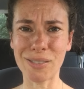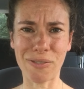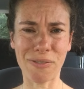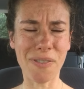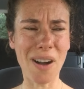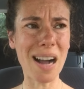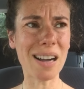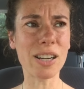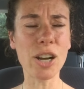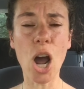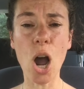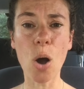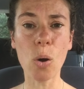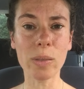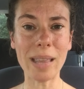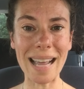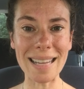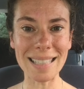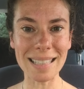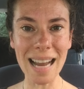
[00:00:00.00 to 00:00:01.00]
Fuck no,
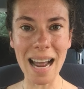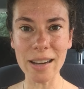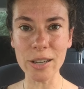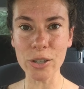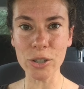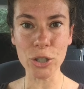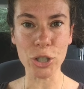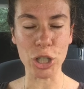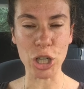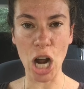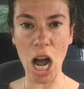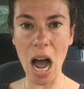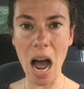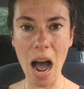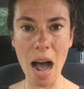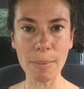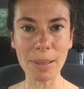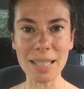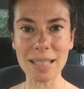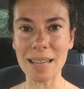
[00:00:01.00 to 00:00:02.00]
that's not your
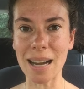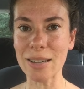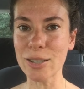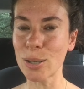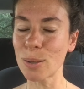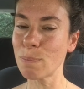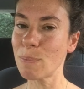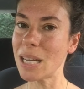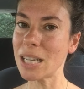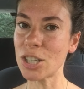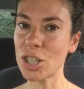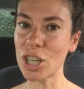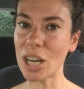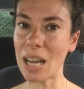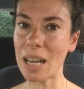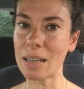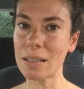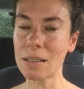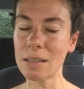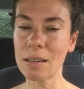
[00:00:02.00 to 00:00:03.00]
job. That's not your
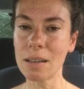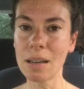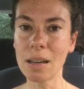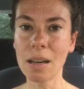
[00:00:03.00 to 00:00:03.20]
mission.